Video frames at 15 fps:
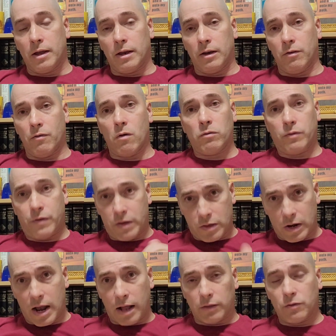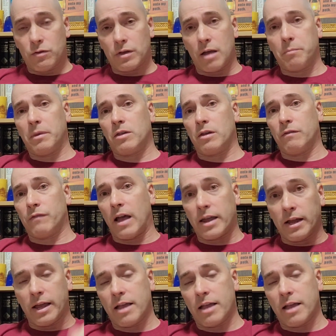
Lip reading: And the only reason I'll do something is if I can